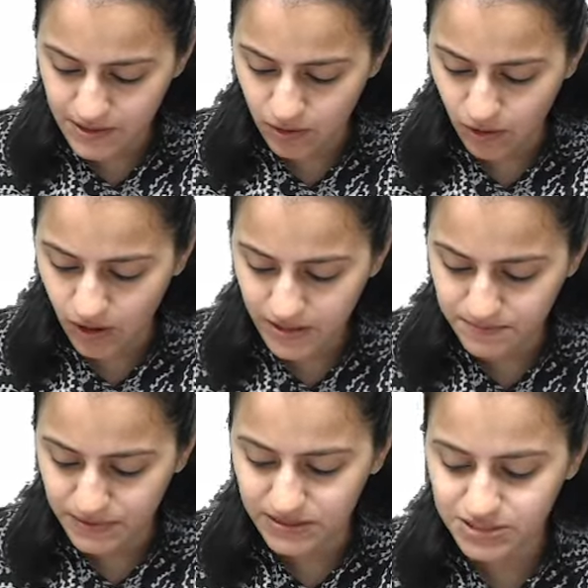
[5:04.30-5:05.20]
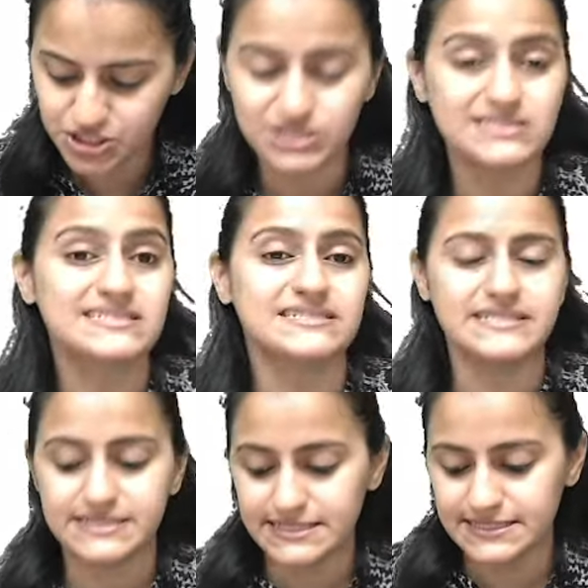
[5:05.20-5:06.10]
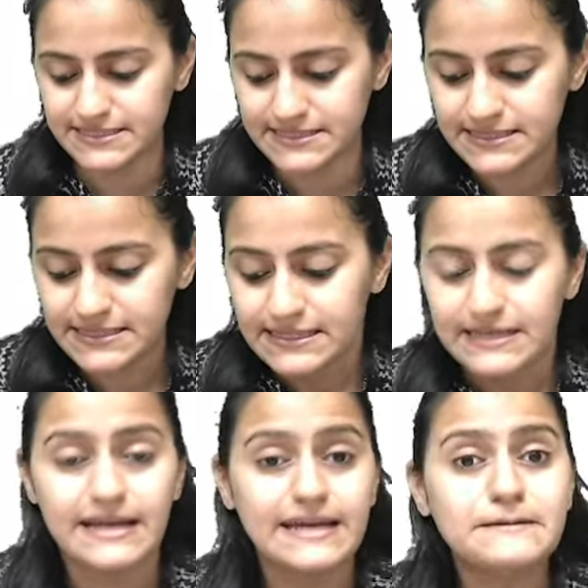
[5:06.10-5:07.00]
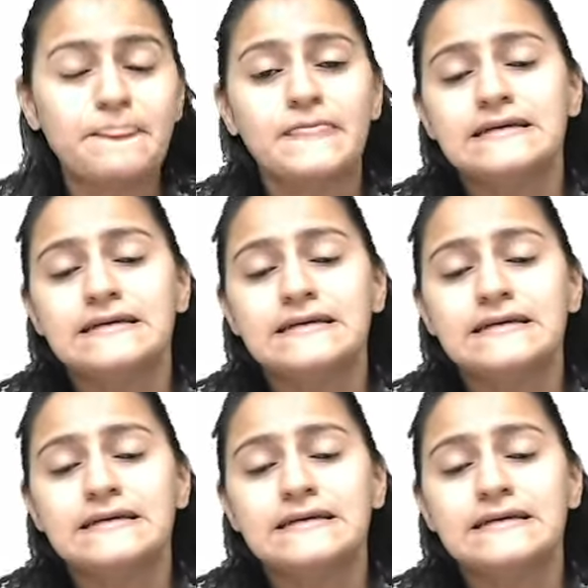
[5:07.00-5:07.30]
or Berger's disease, right?